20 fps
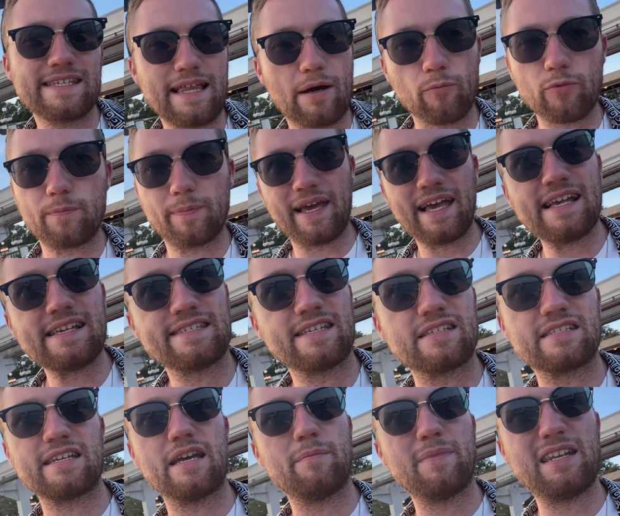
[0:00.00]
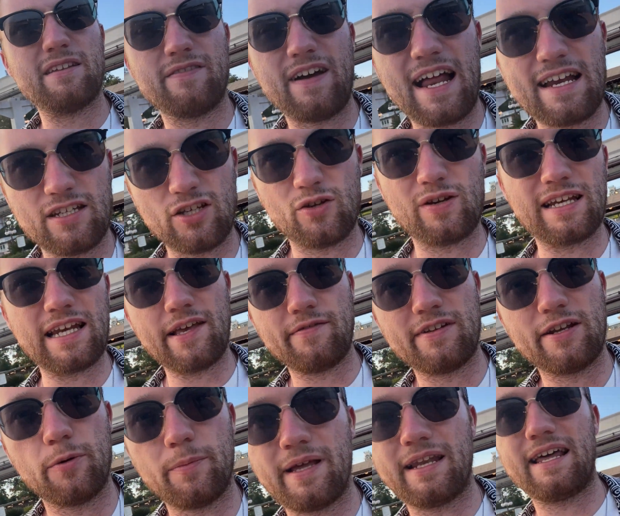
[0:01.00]
that would be easier to get a minivan, and you can leave a
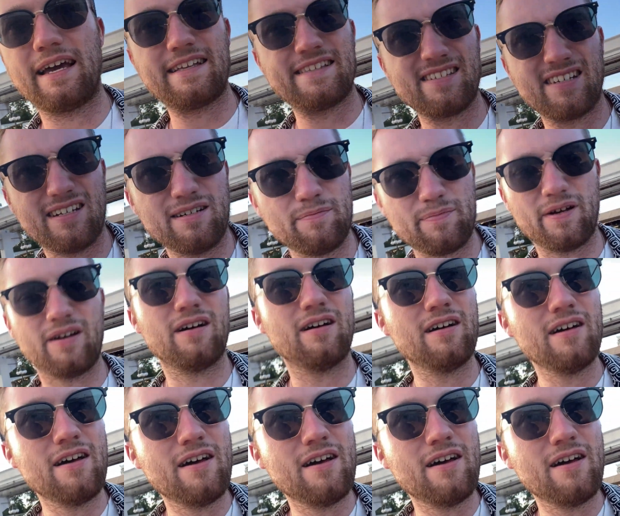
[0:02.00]
little bit later, but